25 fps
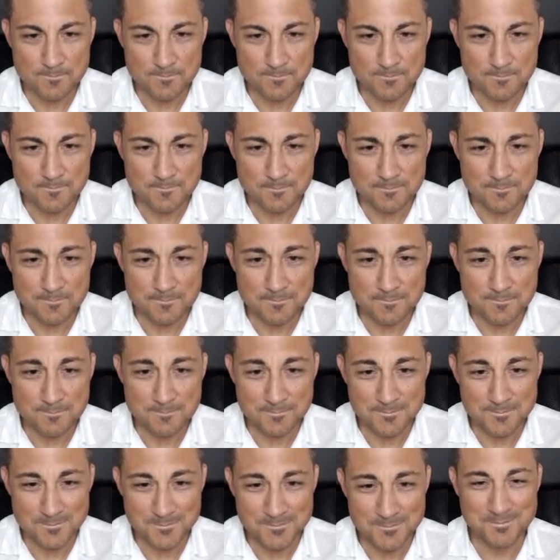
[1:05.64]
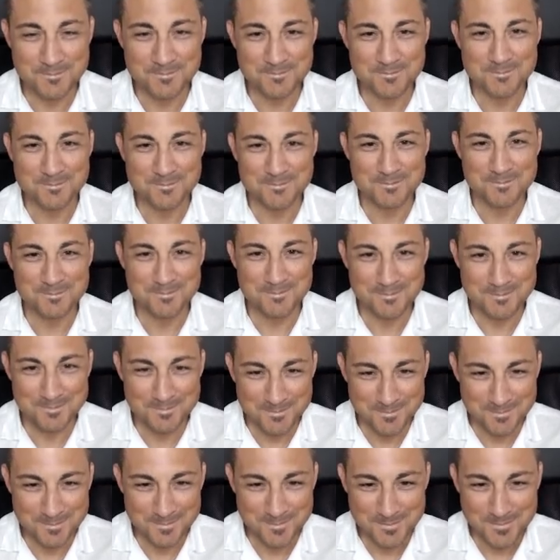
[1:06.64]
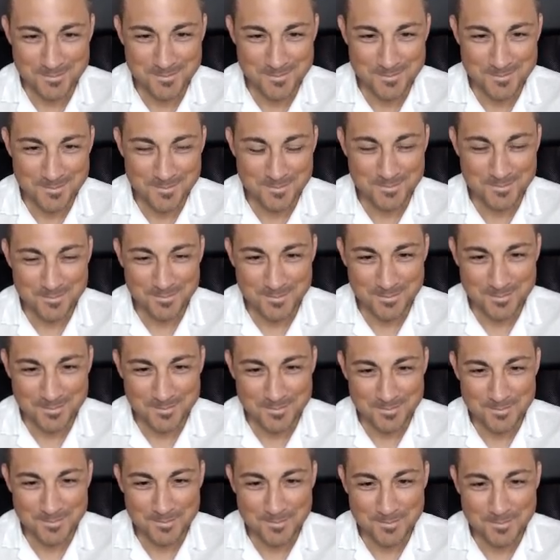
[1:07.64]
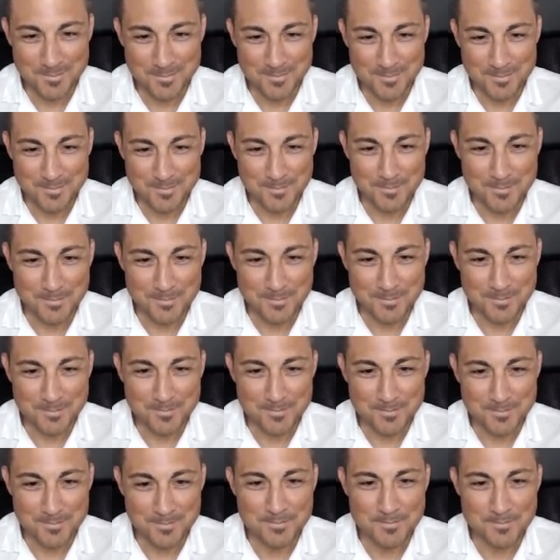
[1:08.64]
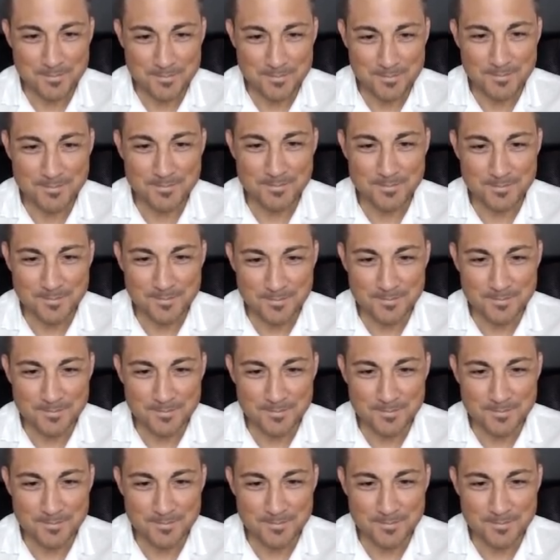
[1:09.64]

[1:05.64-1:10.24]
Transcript: [no speech]